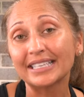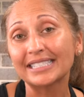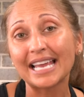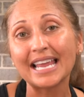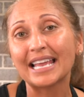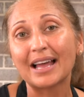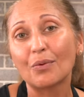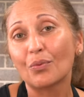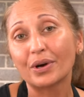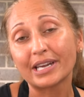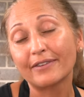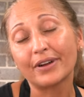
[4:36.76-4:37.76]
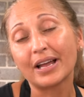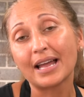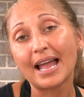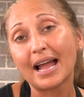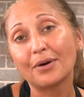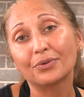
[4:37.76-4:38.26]
the day at whatever
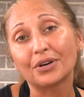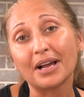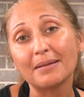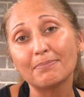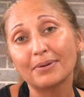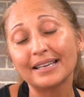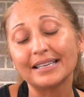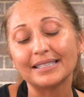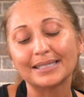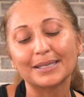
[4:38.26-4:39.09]
hour I please.